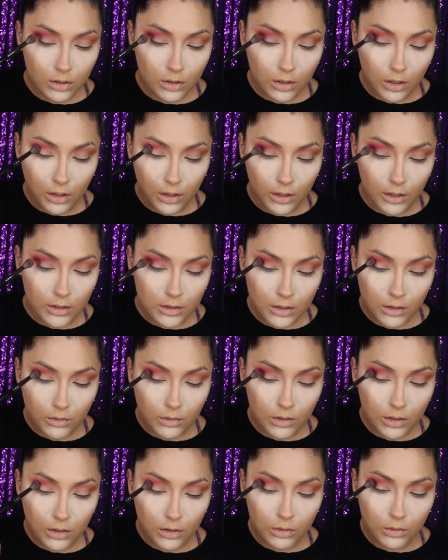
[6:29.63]
Unless I
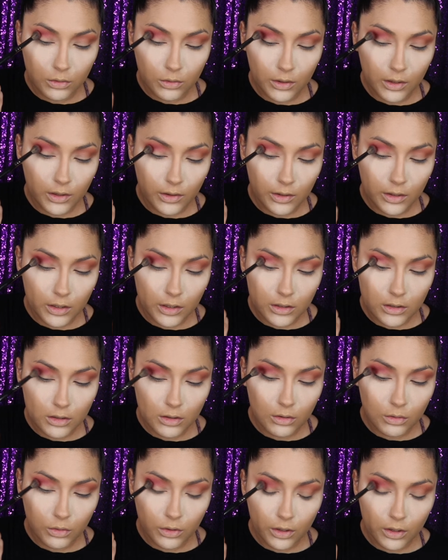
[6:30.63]
want to do very
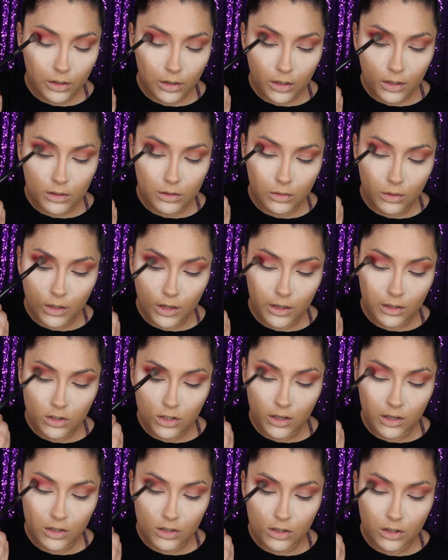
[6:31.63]
detailed work, that's when I
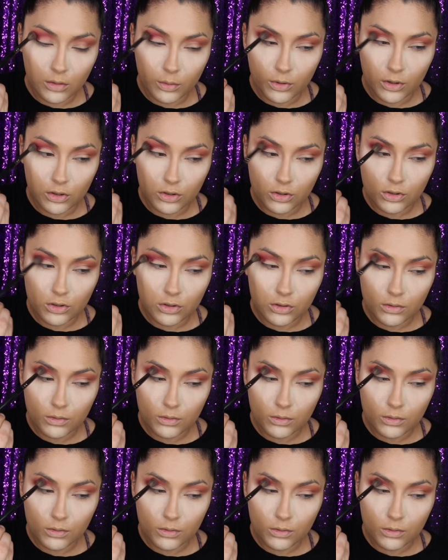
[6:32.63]
change the brush.